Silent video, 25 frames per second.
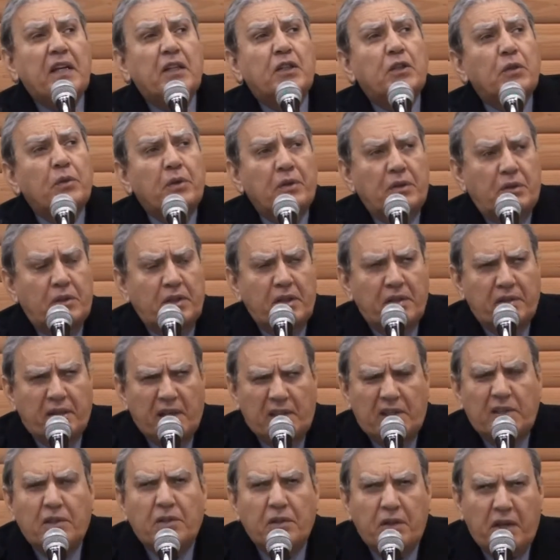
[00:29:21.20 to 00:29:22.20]
And if I
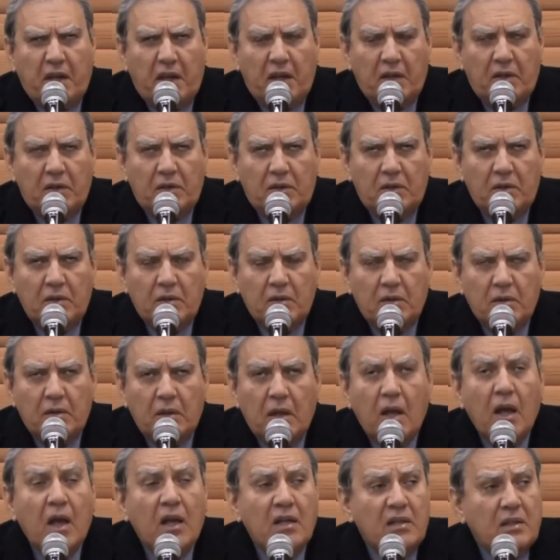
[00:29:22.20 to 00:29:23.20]
do it in the
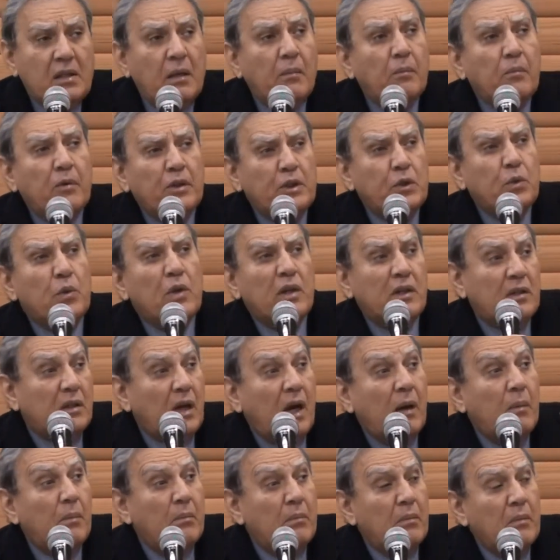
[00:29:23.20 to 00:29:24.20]
street,
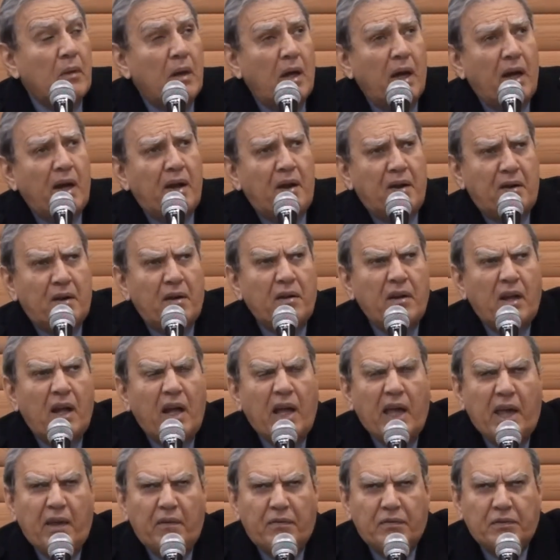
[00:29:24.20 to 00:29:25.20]
somebody will
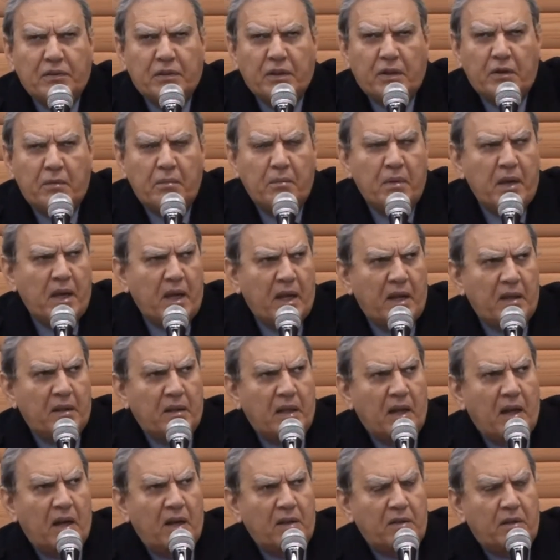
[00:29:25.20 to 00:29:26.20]
come and run
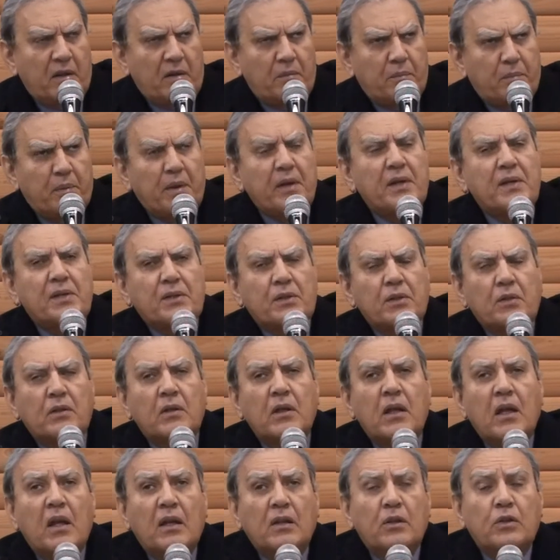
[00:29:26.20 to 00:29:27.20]
after me and the
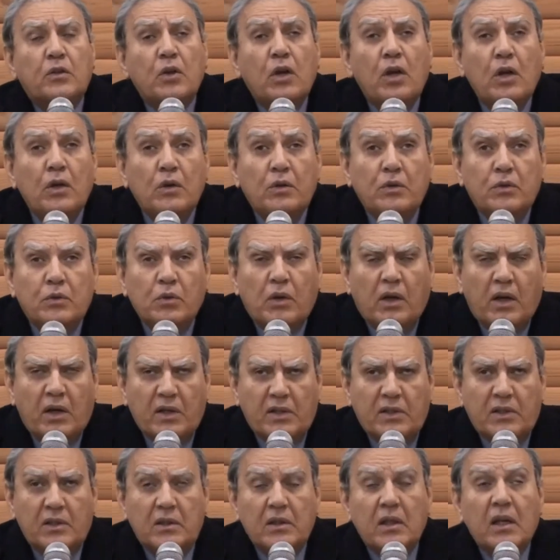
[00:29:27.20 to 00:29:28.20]
other person
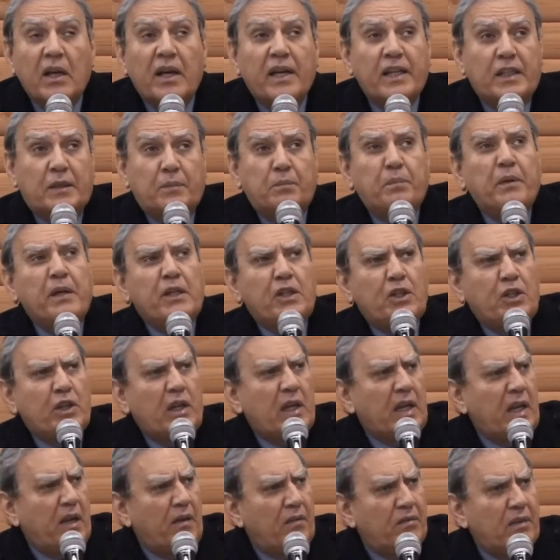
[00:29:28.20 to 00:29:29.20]
to look to
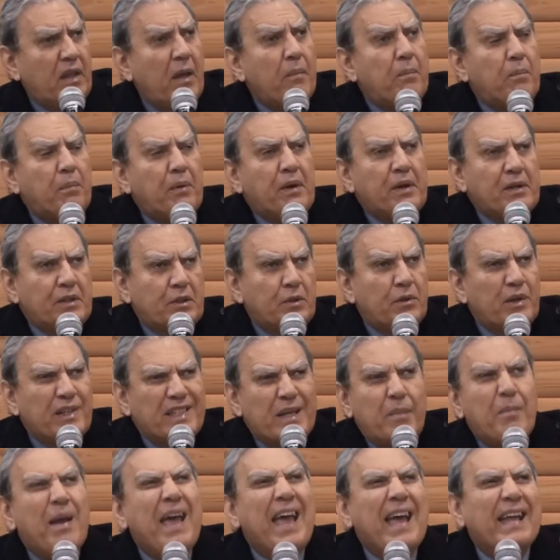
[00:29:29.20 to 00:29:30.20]
us, especially if
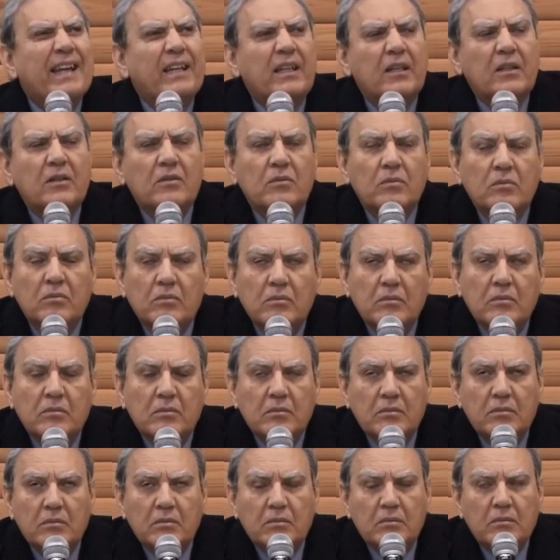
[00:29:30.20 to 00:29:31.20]
that person is a
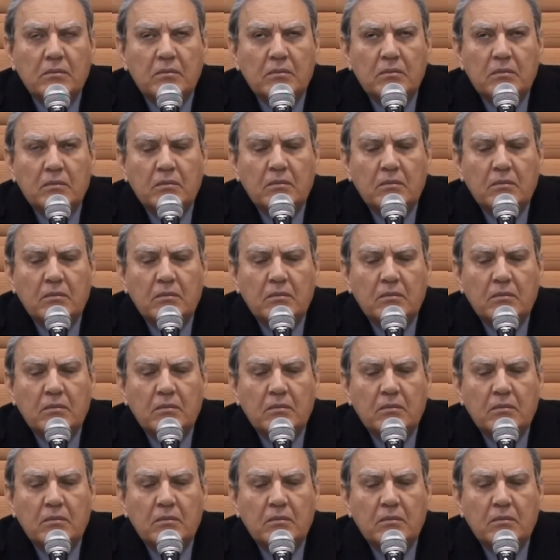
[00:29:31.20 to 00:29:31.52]
man.